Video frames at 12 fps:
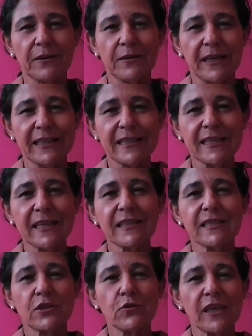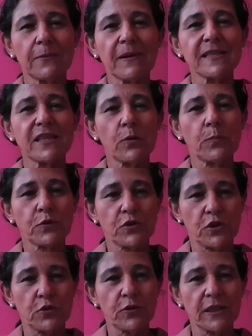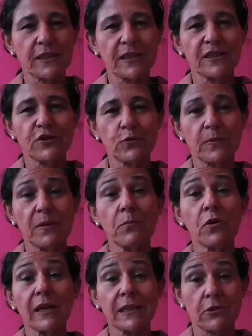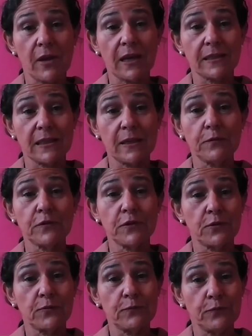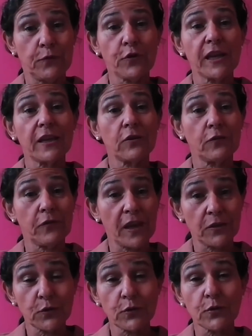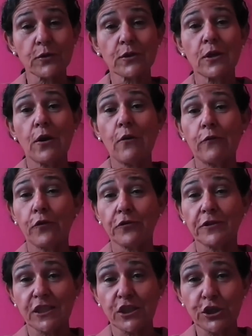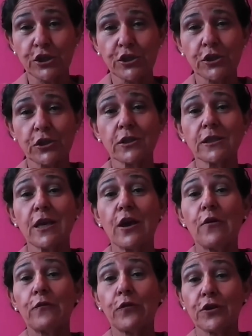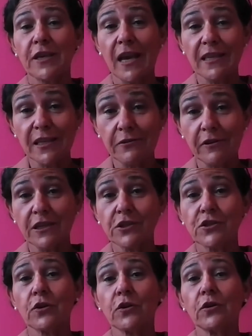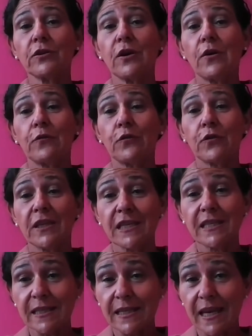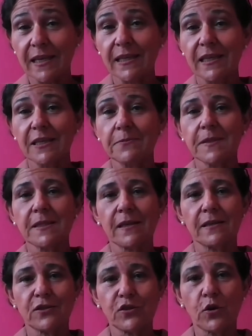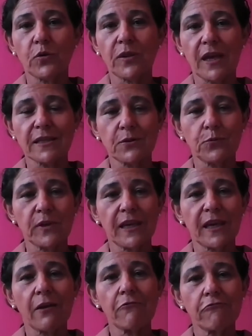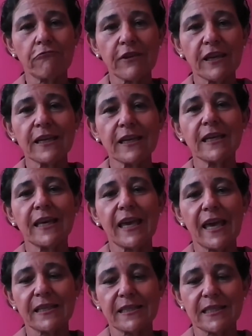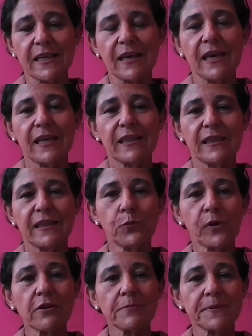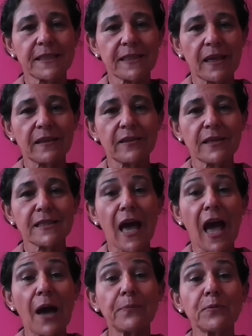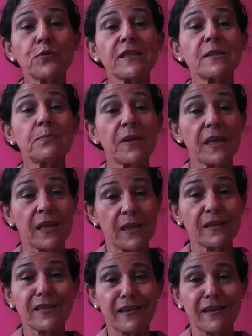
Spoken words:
it needs to give us the opportunity to be more attractive for innovators, for researchers, for young generation, for digital natives, so that we can really get the world of standards up to speed